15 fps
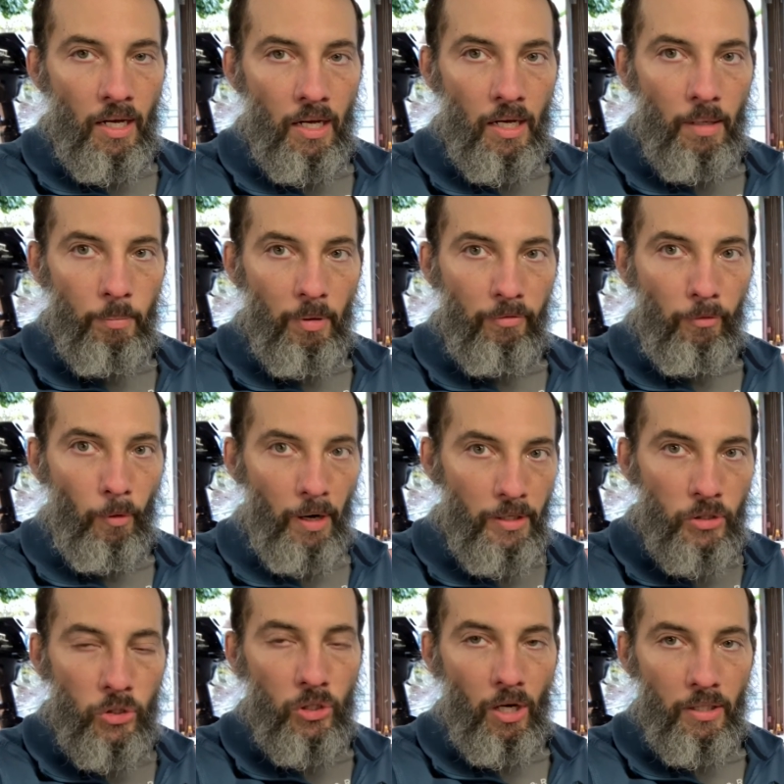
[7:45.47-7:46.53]
before I
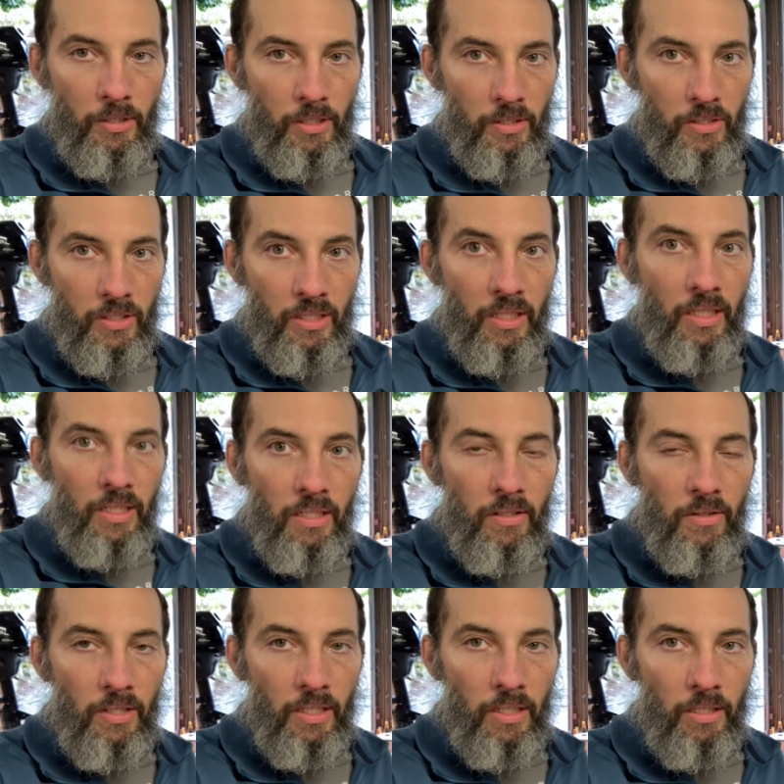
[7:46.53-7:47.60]
start to see
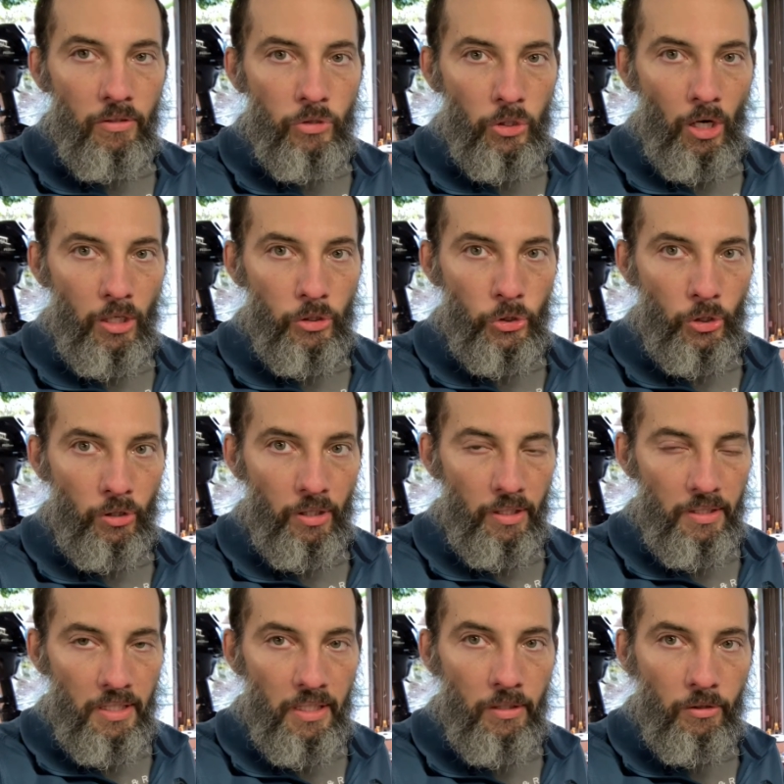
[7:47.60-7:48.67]
the charge
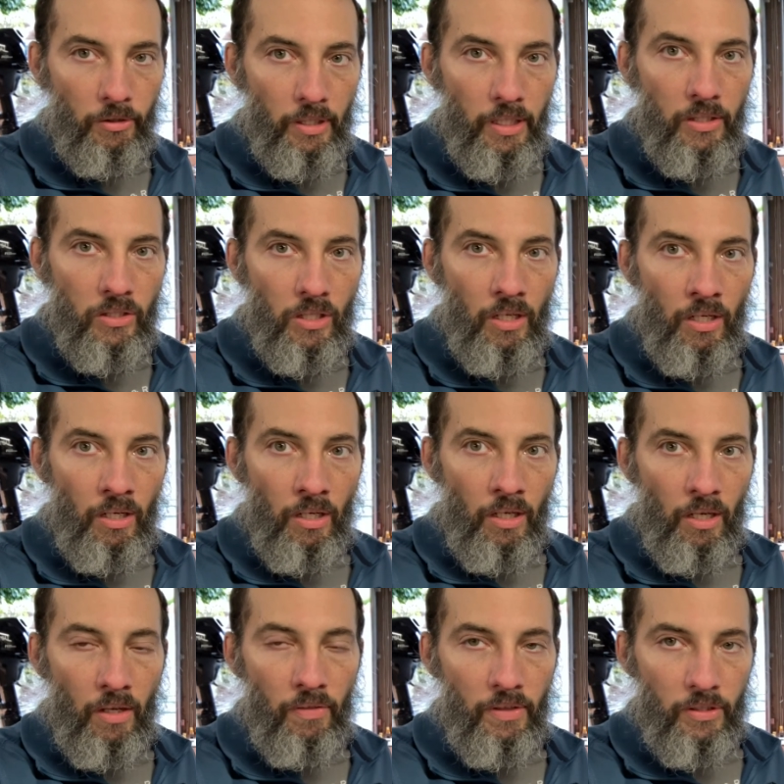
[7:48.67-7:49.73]
current decrease
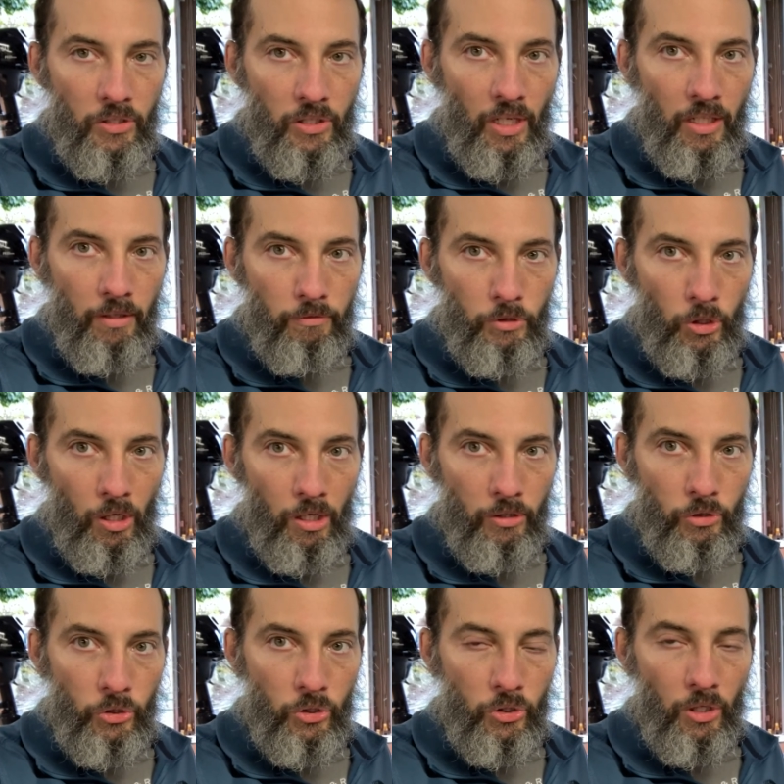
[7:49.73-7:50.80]
and the state of
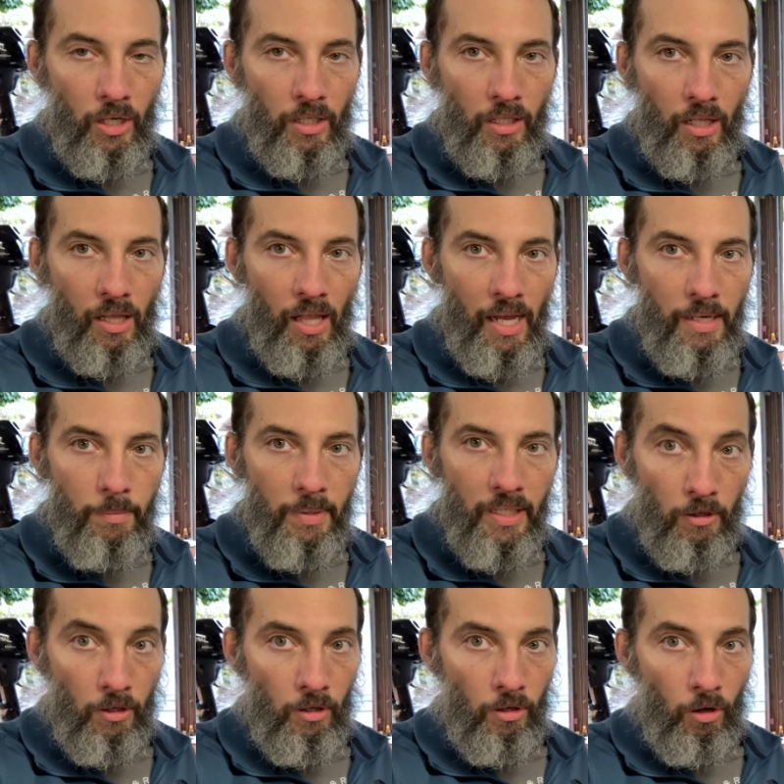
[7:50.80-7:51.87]
charge start
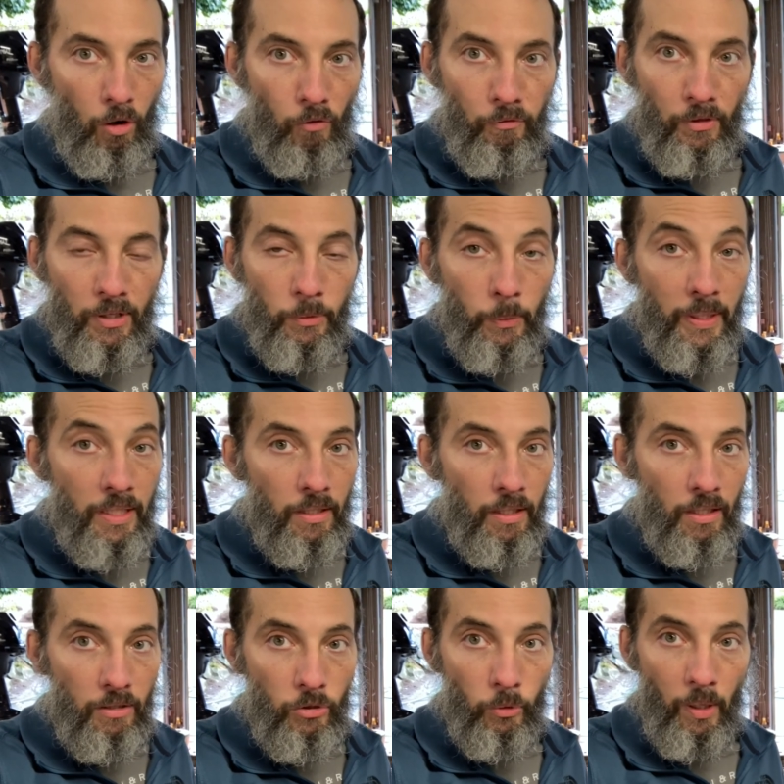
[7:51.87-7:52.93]
climbing. Hopefully we can
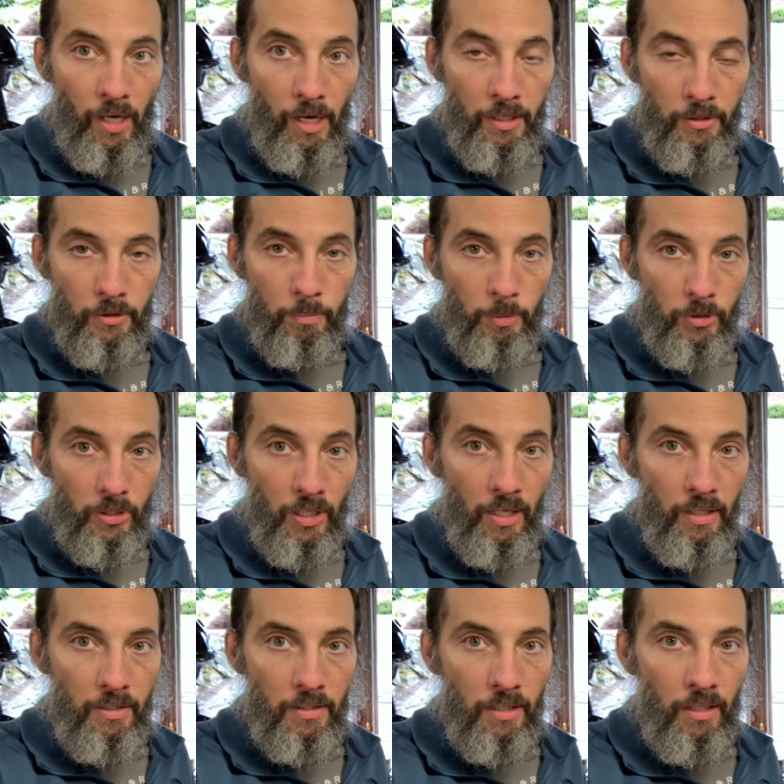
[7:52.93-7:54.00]
get to
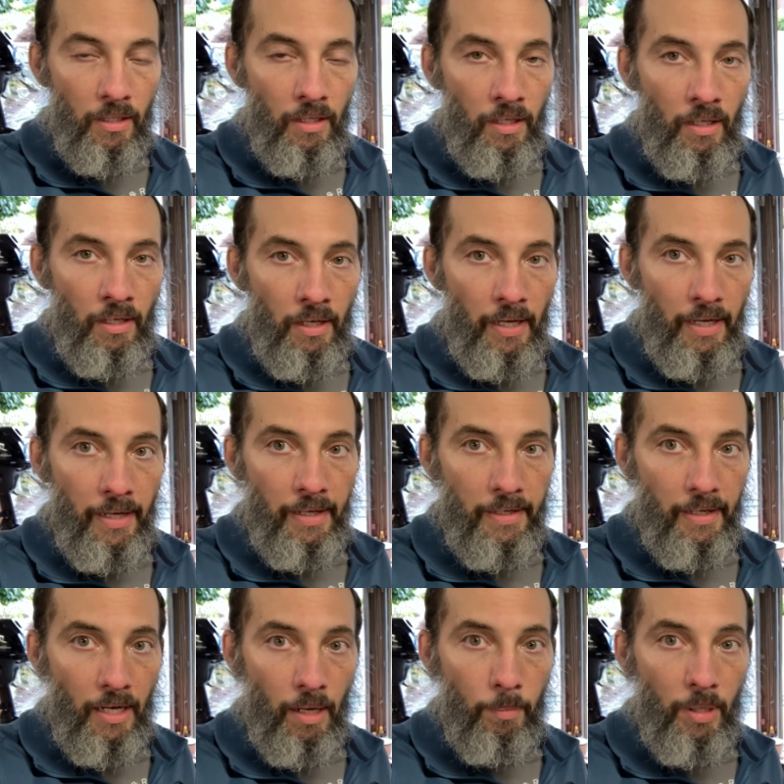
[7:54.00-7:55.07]
100%. And
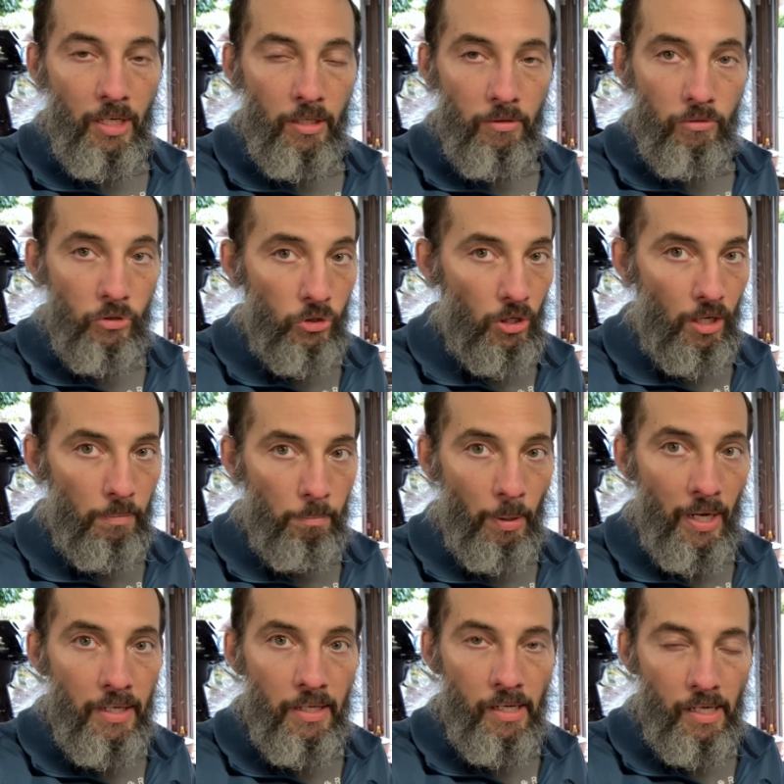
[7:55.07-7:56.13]
I'm going to start
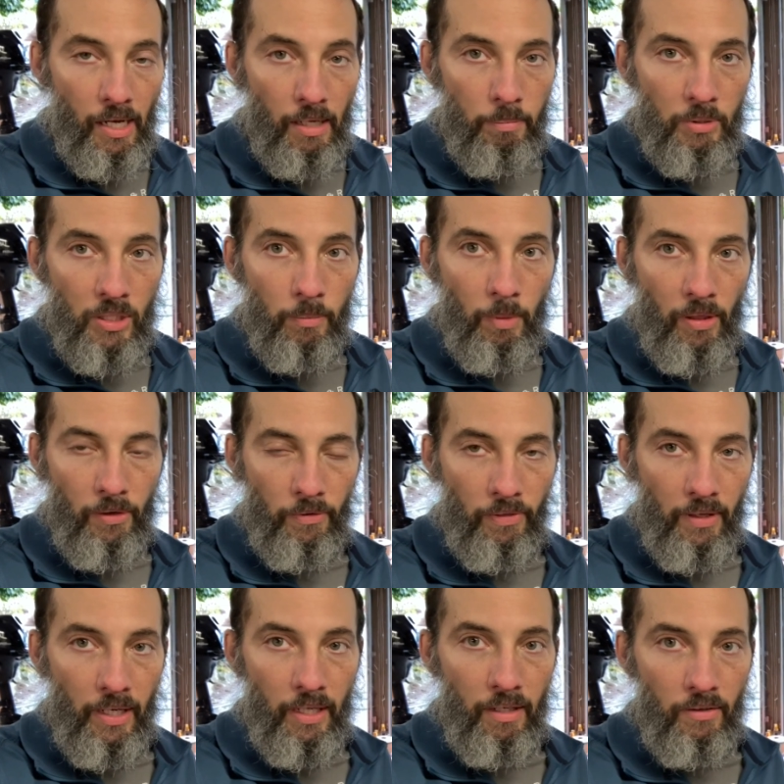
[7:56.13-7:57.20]
buttoning up some other
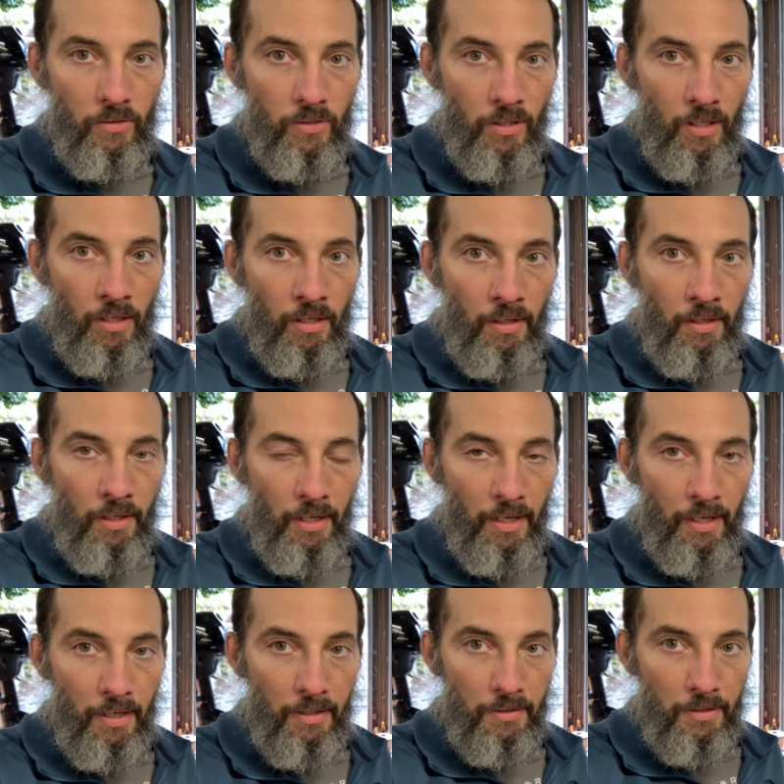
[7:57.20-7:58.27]
things
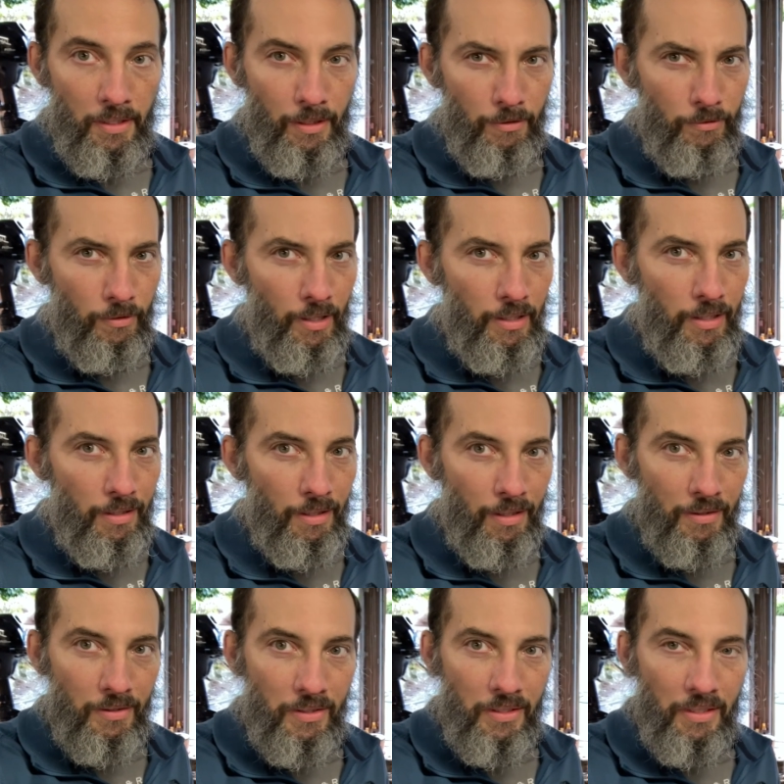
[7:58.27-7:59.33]
and get ready
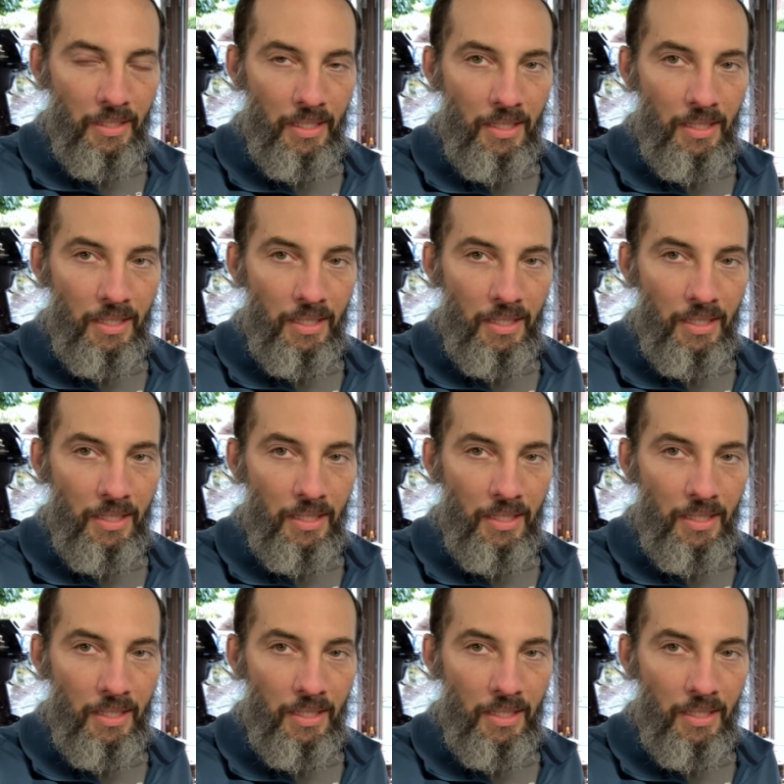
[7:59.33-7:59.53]
to stick the